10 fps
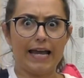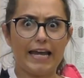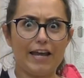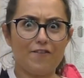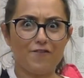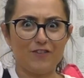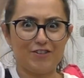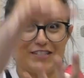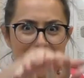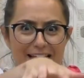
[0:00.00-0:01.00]
If you
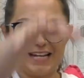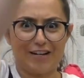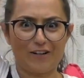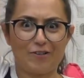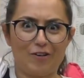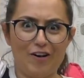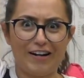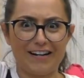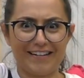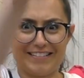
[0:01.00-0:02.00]
see a
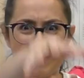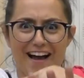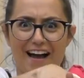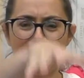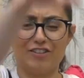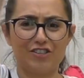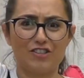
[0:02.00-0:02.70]
crocodile,